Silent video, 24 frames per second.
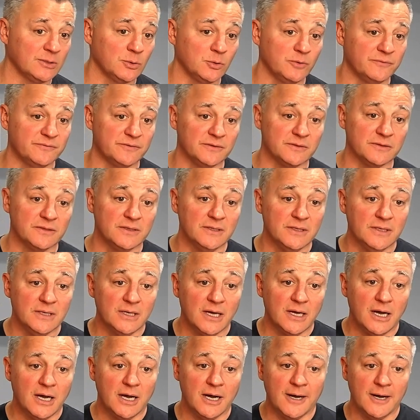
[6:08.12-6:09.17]
Louisville.
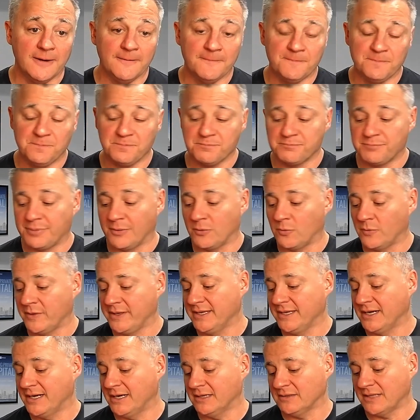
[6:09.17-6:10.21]
But
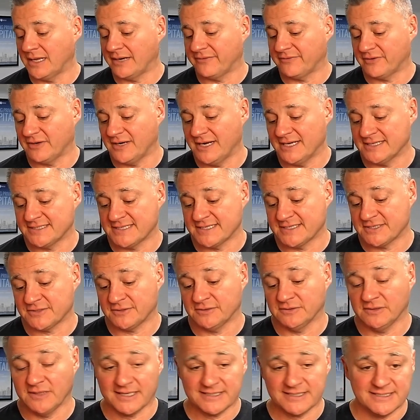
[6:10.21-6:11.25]
we a lot of our assets are
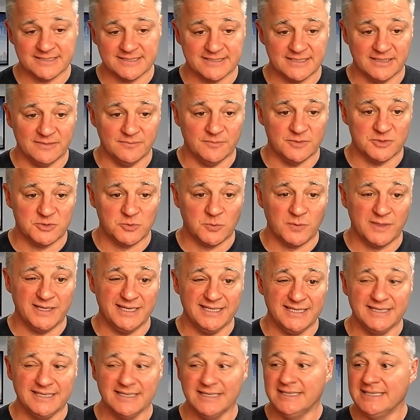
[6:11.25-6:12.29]
in Lexington, which
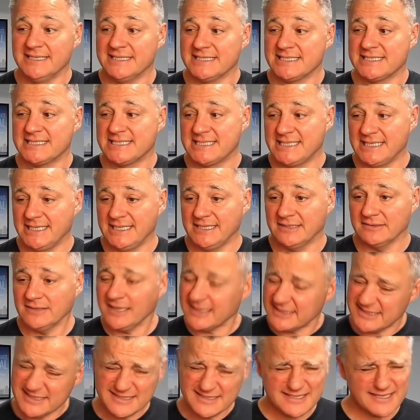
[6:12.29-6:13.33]
we see.
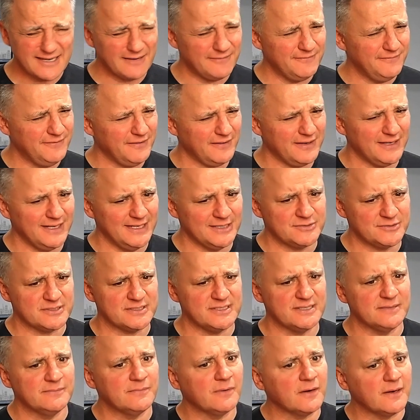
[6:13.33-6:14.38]
Lexington's a very
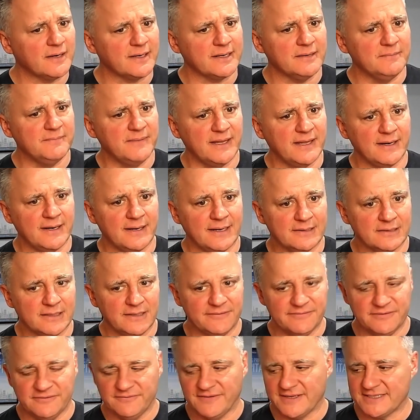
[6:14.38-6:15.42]
interesting market, man. And I
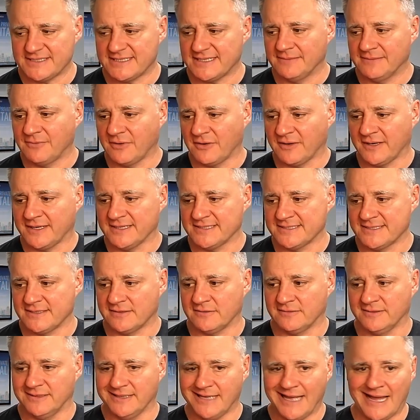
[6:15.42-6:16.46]
love investing in markets
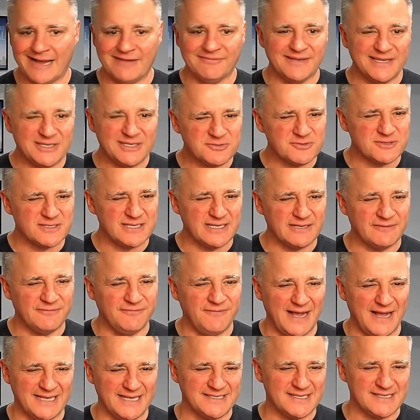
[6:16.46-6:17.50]
that have interesting
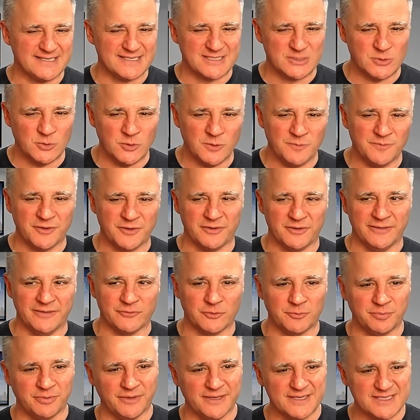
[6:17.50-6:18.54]
facets to them that are
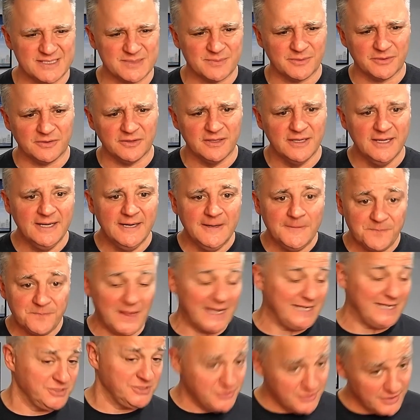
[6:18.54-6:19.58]
irreplaceable.
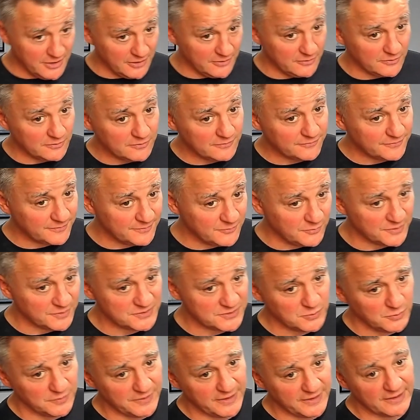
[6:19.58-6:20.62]
As you know from going to
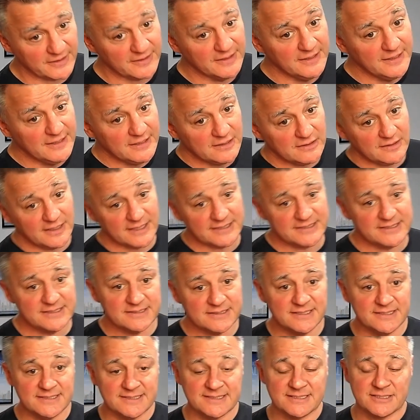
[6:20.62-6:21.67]
school there,
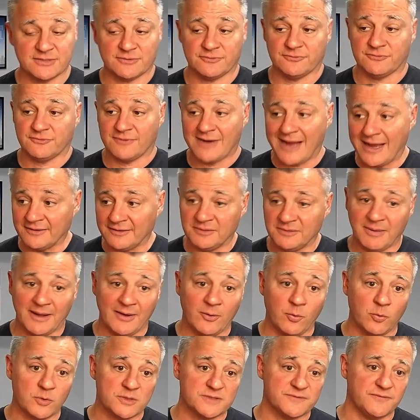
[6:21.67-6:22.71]
Lexington's surrounded by
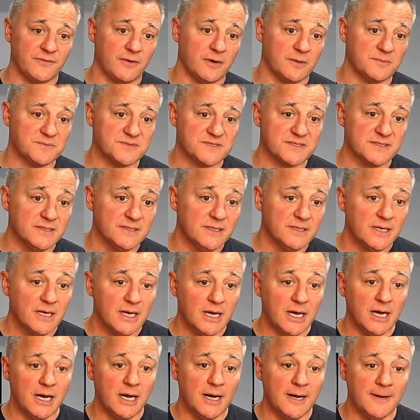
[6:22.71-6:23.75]
horse farms.
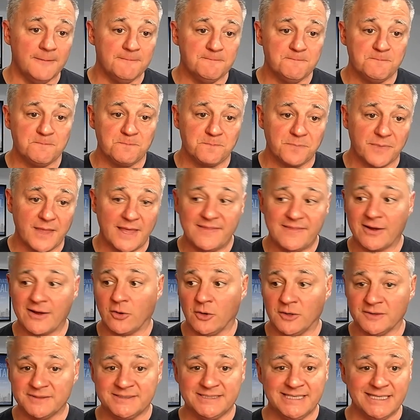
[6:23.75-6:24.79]
And they're
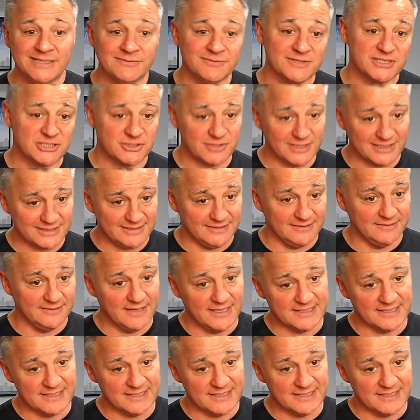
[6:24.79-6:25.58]
all deed restricted.